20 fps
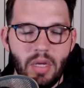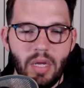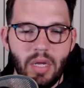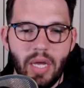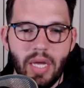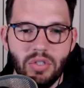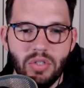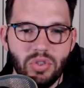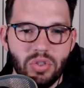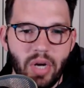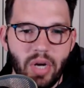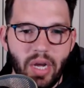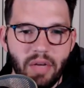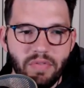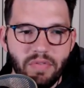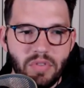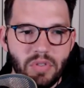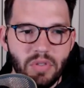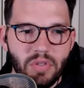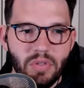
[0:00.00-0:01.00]
and
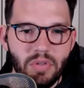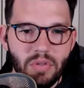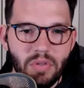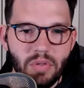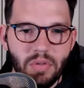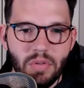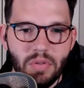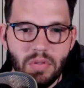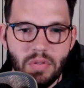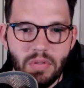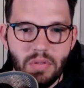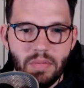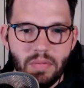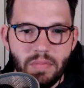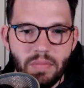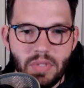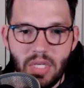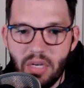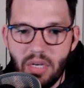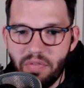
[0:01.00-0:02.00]
drive to
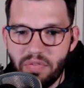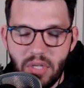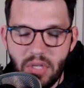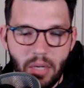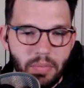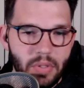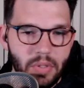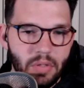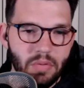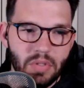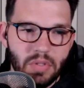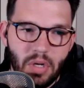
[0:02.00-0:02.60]
DFW,